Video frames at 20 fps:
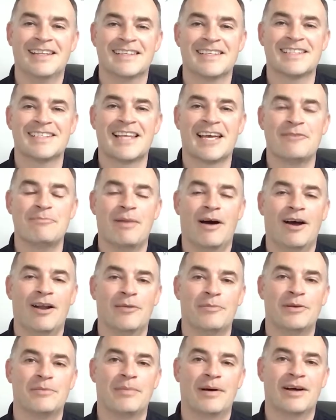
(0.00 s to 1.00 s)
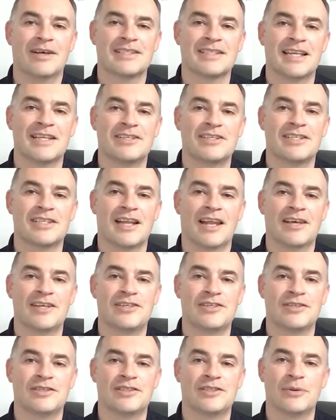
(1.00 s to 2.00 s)
the State Parliament passed
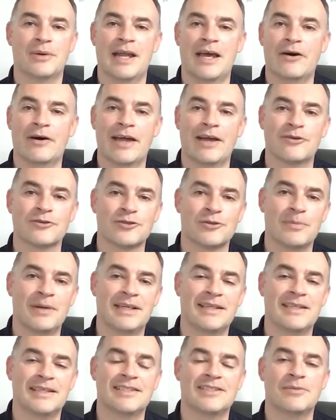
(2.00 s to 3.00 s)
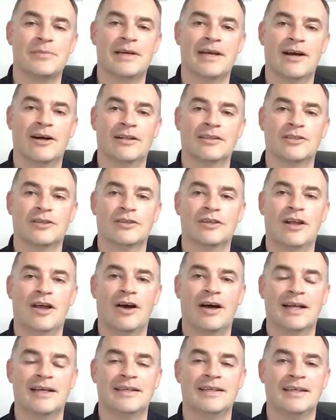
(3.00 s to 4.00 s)
legislation to allow council meetings to be held
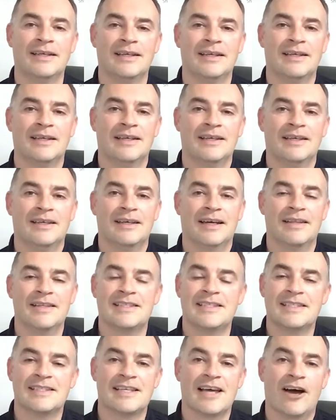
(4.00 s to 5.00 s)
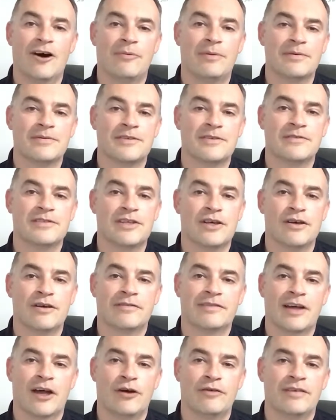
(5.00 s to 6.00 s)
online. And this is to help us
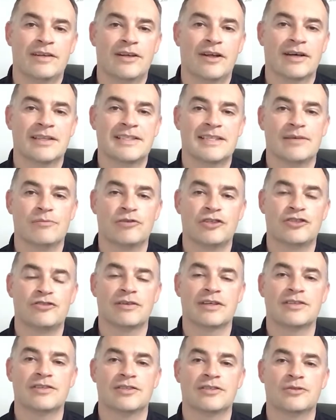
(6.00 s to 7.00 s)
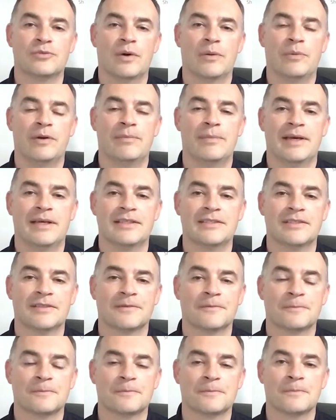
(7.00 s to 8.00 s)
observe COVID-19 restrictions when we meet.
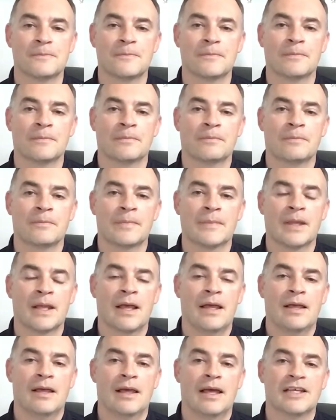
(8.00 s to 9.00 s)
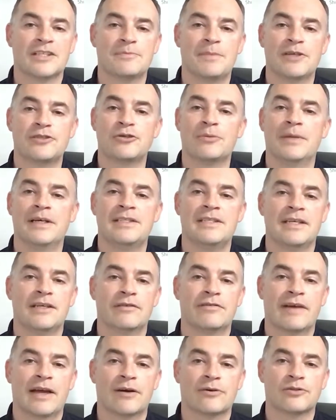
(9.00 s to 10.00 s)
A special meeting
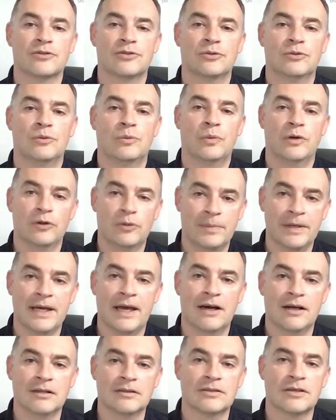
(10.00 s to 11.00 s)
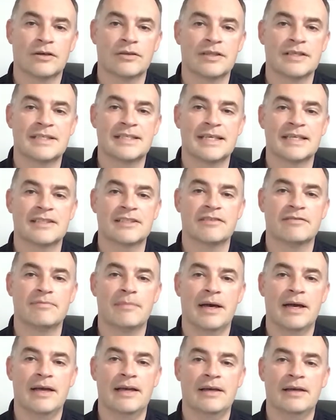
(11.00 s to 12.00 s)
of council will be held on the 6th of
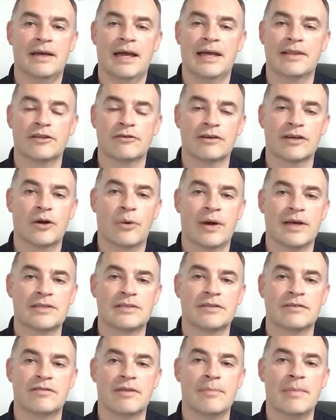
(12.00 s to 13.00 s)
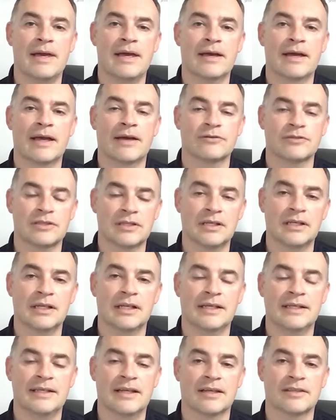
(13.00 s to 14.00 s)
May at the request of the Mayor, Councillor
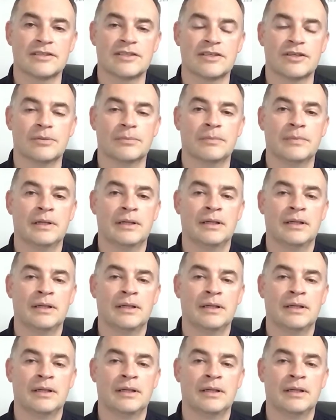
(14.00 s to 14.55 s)
Lee Dunscombe.